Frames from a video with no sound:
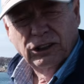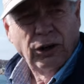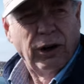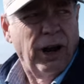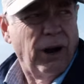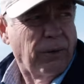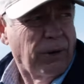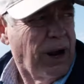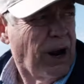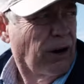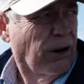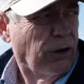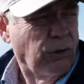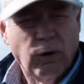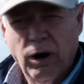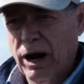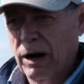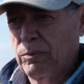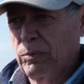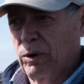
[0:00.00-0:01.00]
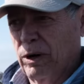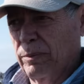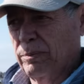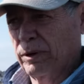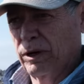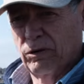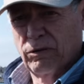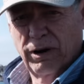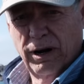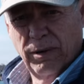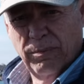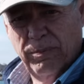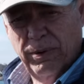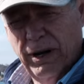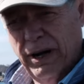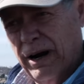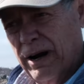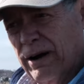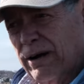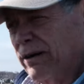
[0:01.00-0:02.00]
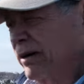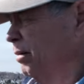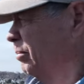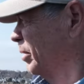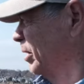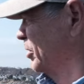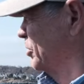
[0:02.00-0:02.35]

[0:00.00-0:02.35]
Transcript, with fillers: So here we are in Rockport up in Granite Pier. I'm going to